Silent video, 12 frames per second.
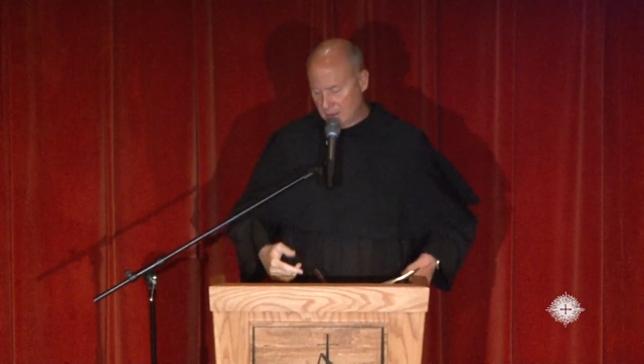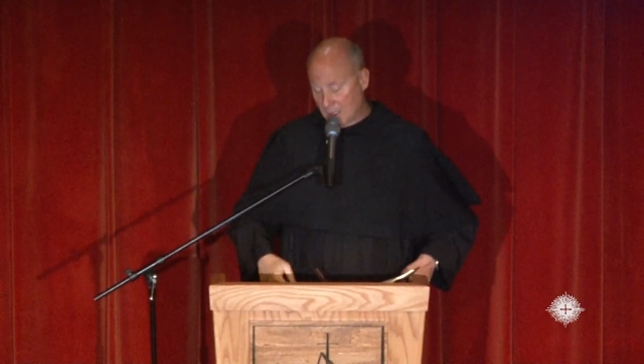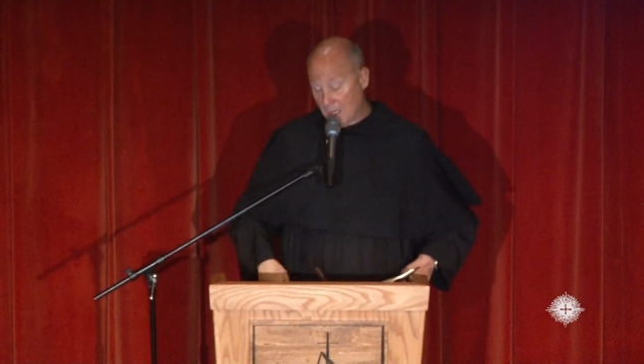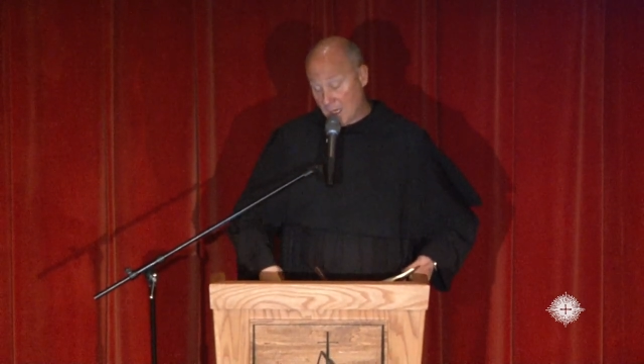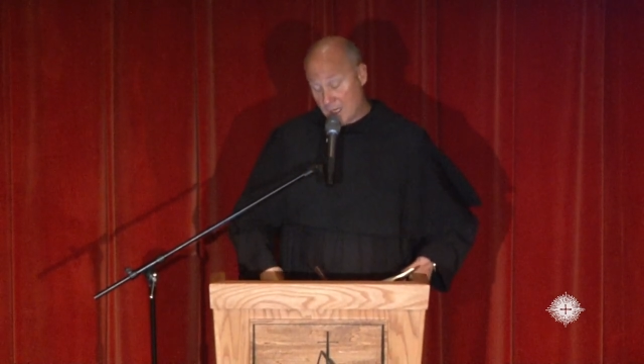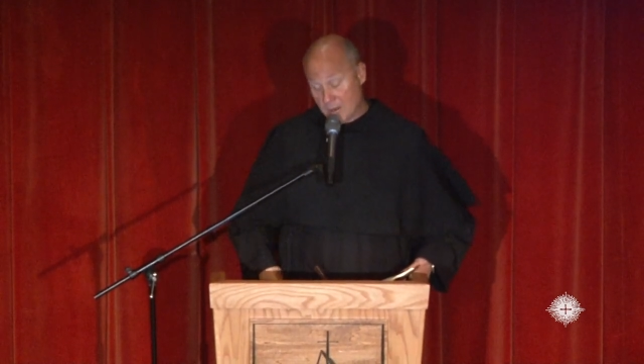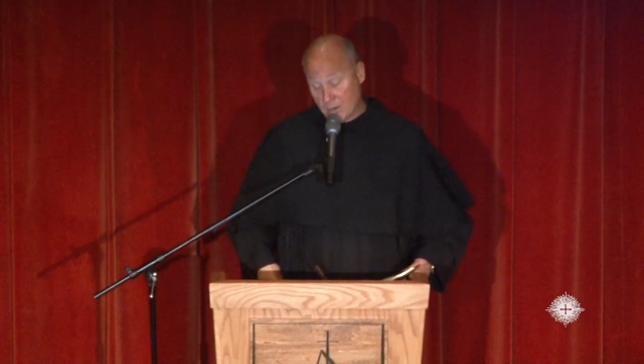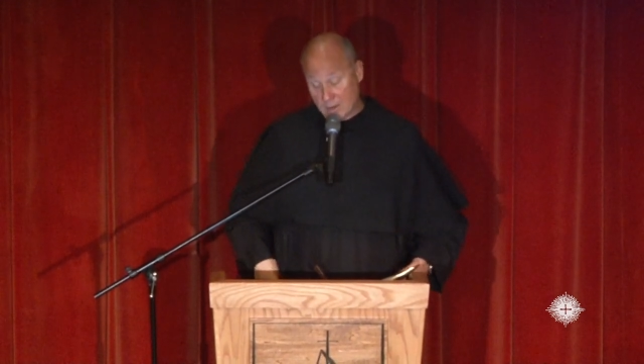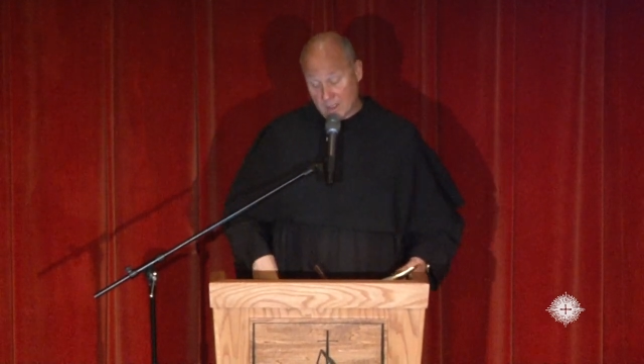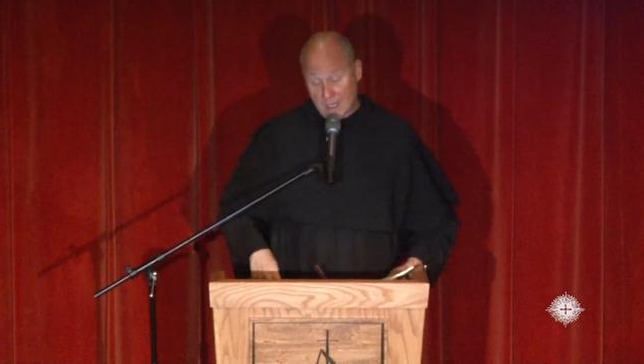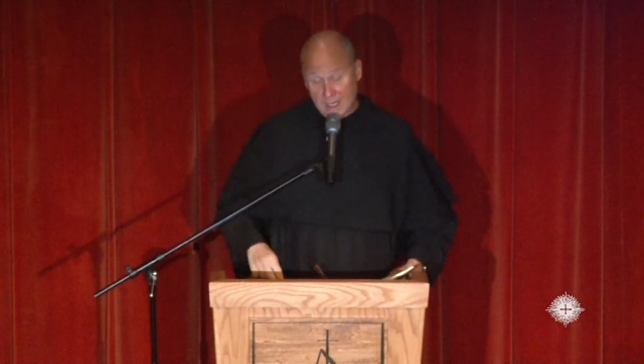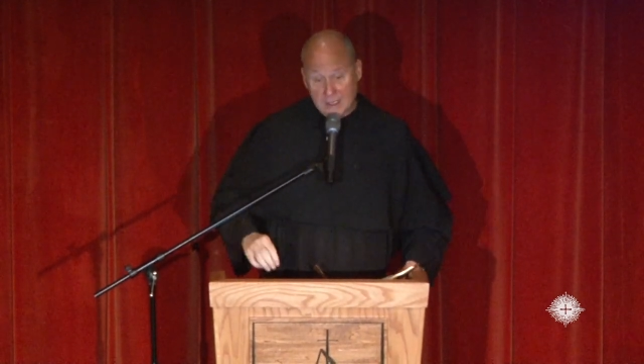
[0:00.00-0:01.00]
I know
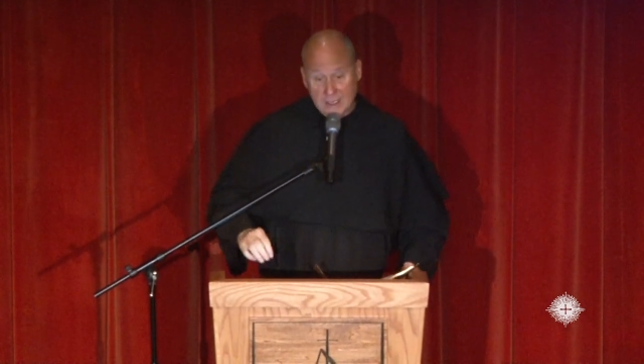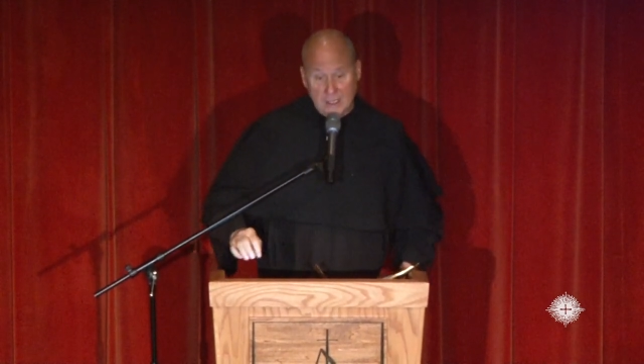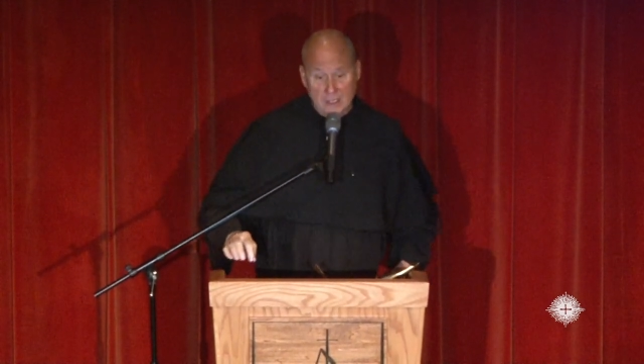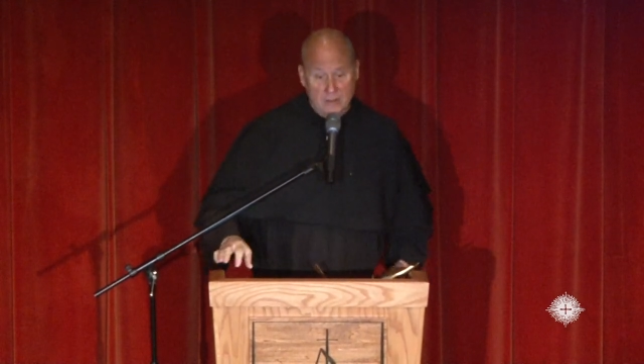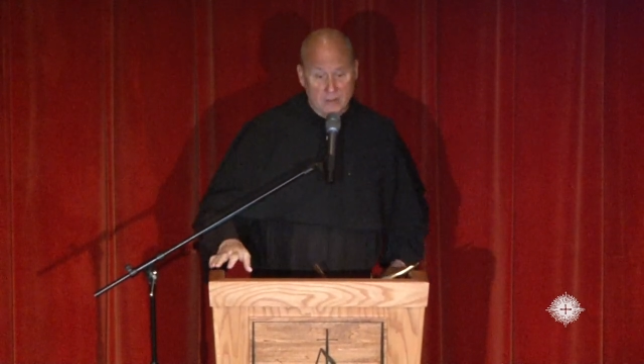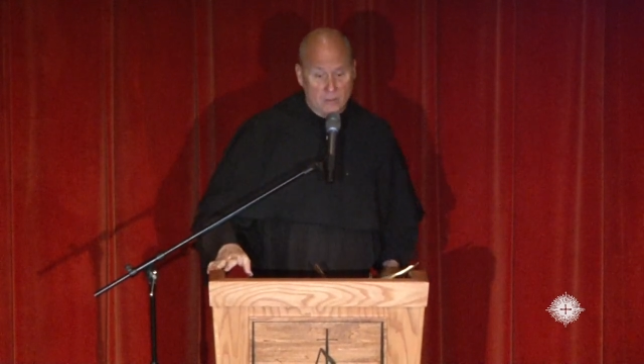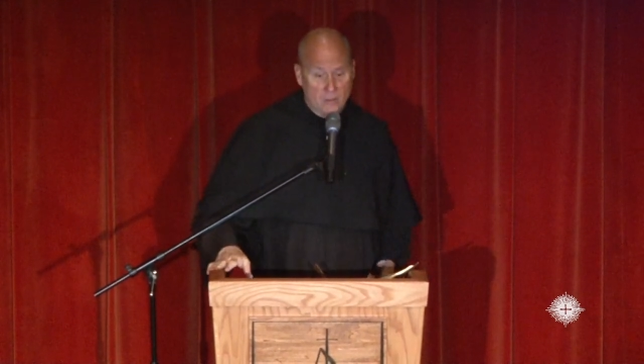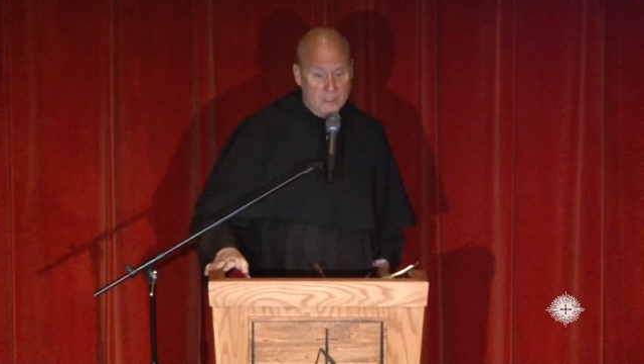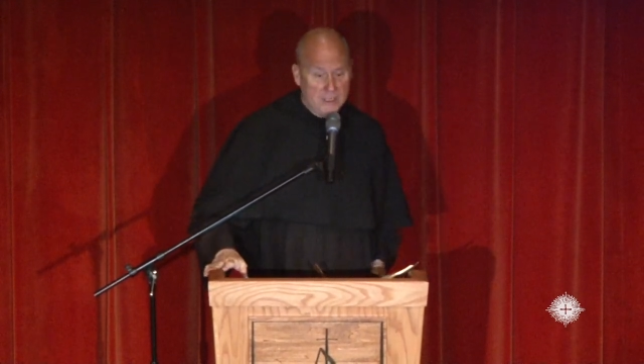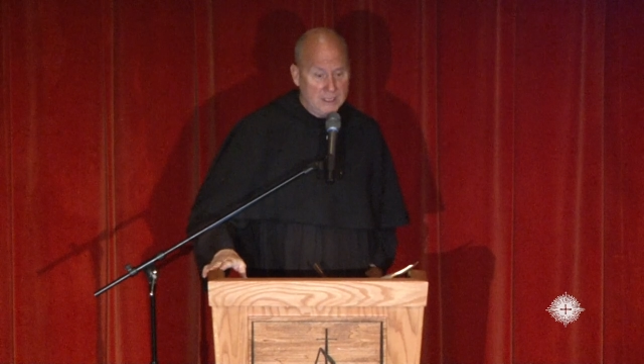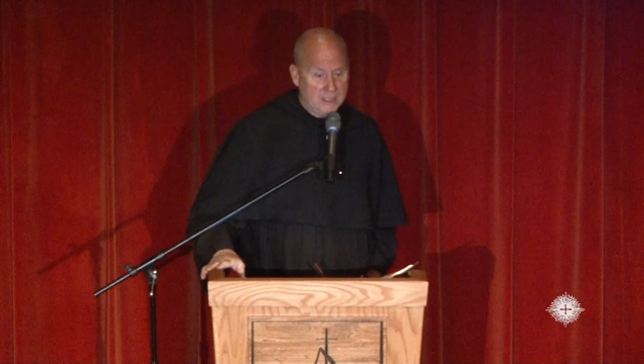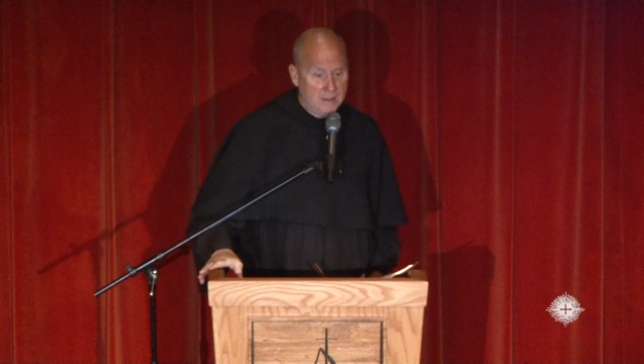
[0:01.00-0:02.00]
that I need, I know that we
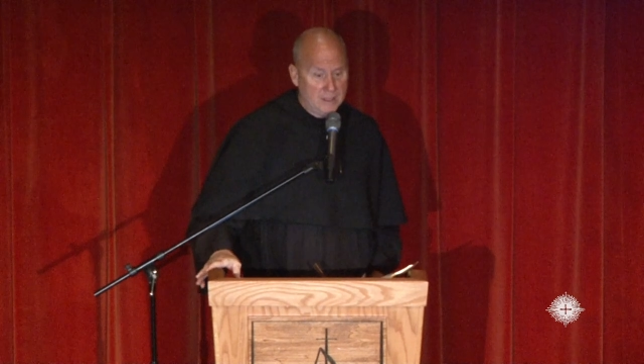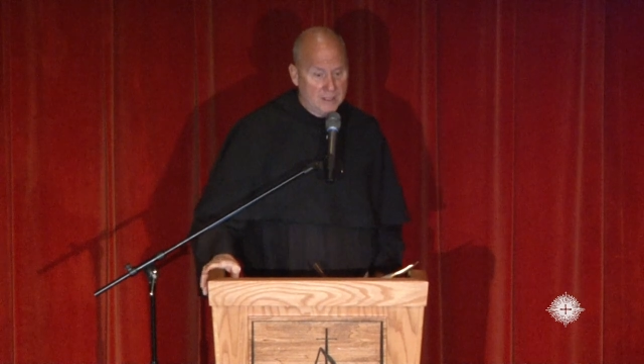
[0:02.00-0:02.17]
need,